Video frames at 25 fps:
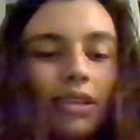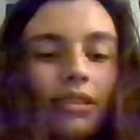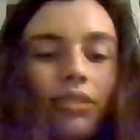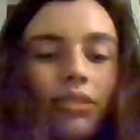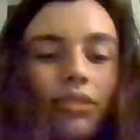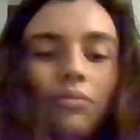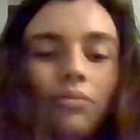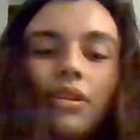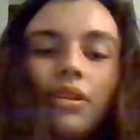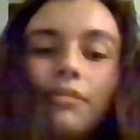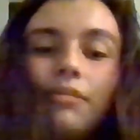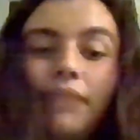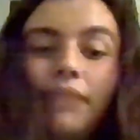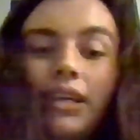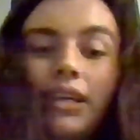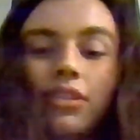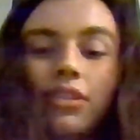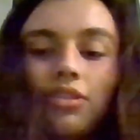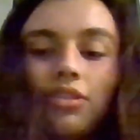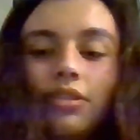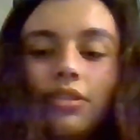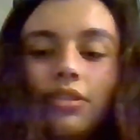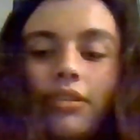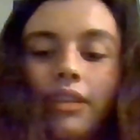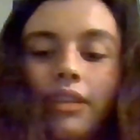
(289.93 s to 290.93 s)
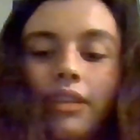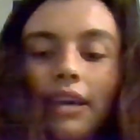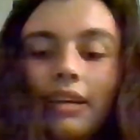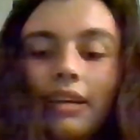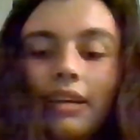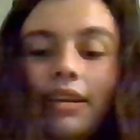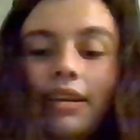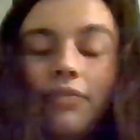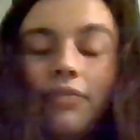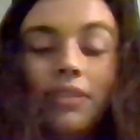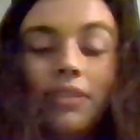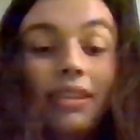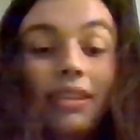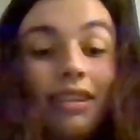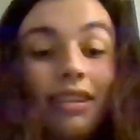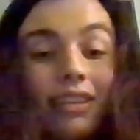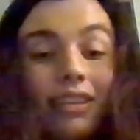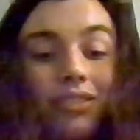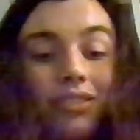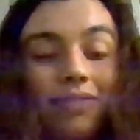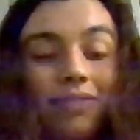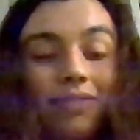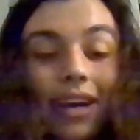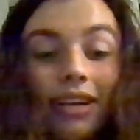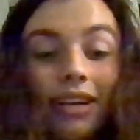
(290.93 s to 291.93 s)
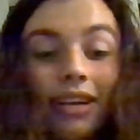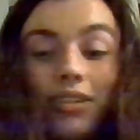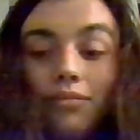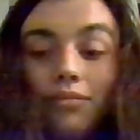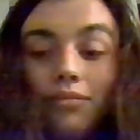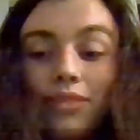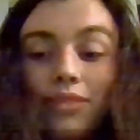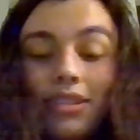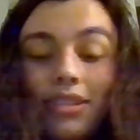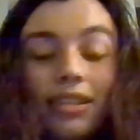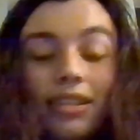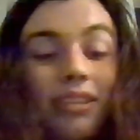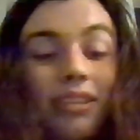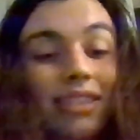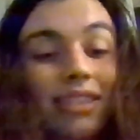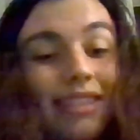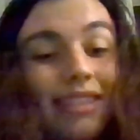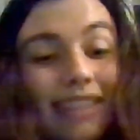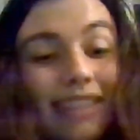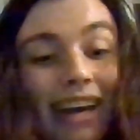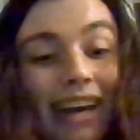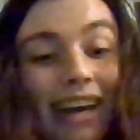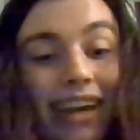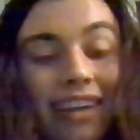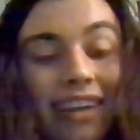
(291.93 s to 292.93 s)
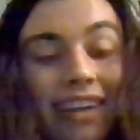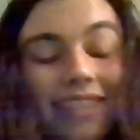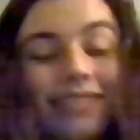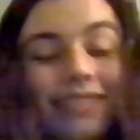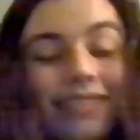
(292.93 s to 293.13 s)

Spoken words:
You want to make sure that everything is vacuum sealed and tight.